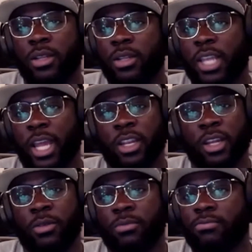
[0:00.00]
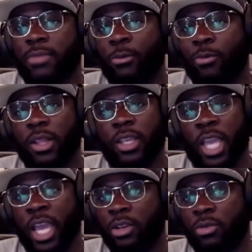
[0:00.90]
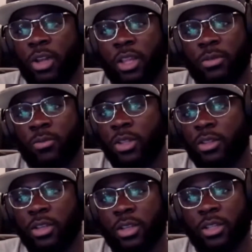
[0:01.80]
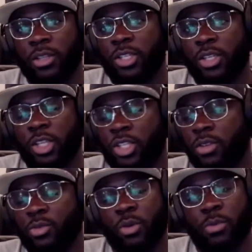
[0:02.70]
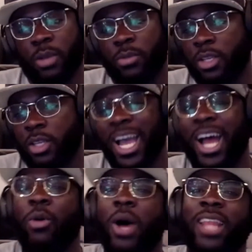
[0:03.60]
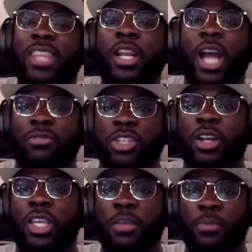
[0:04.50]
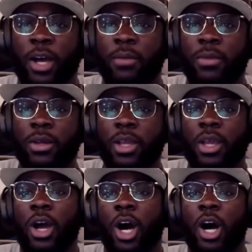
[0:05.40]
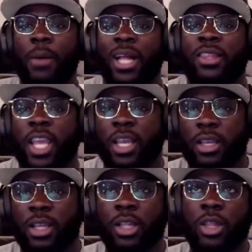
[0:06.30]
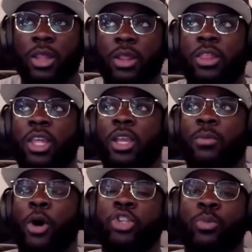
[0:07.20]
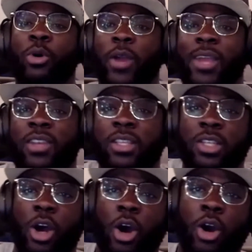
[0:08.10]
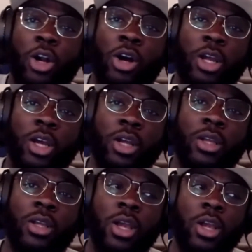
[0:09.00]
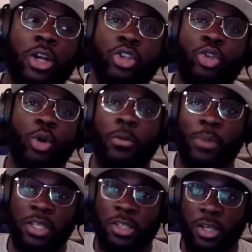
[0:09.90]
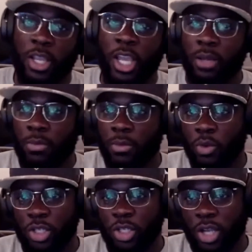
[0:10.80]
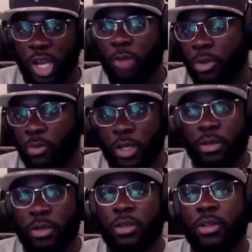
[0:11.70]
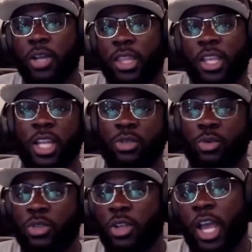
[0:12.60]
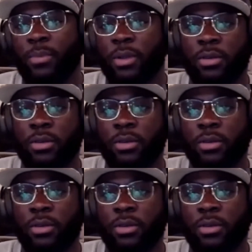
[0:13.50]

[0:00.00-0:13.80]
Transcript: that they really can't do nothing with the Chiefs won't be able to. I think they're obviously gonna keep up. I think the Baltimore Ravens are gonna control the pace of the game, which is gonna help them win. I think that's what's gonna happen.